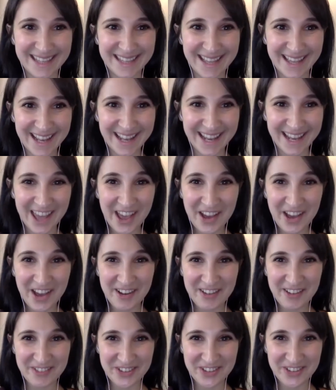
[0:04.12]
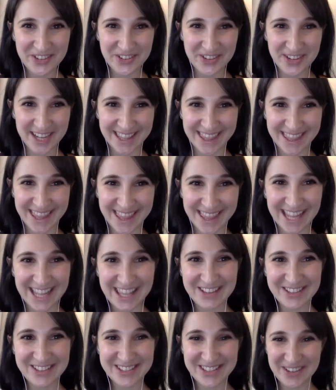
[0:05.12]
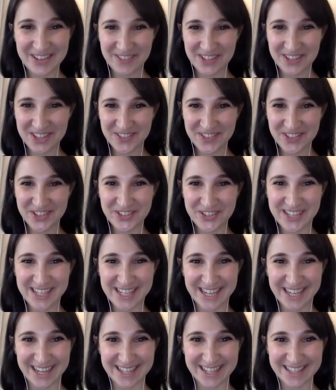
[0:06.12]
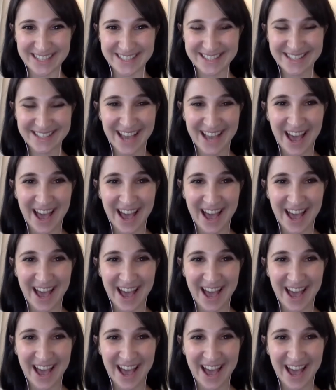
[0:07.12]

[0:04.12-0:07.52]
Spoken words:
Hello, everyone. Thank you so much for joining us.